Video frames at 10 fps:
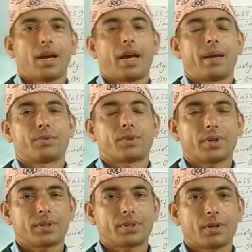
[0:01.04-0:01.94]
I am
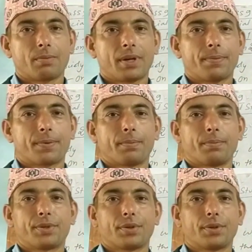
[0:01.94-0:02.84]
Shankar Sharma
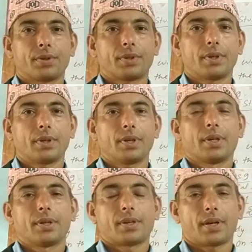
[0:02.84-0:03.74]
from Vishwa
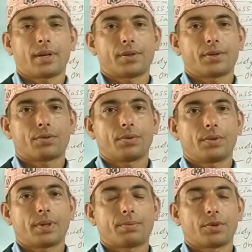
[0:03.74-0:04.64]
Jyoti Secondary
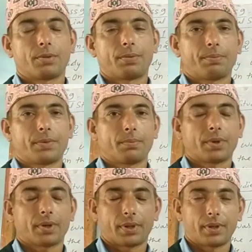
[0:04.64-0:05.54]
School, Ep2 15
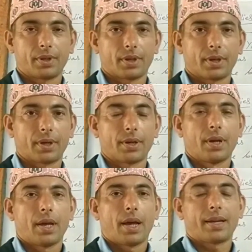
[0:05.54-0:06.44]
Pragati Nagar
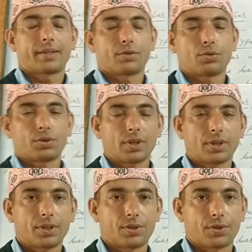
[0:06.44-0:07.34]
as a
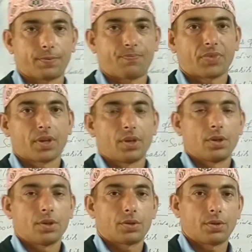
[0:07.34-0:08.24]
social teacher.
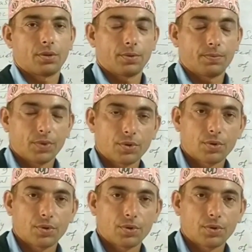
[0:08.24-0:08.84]
So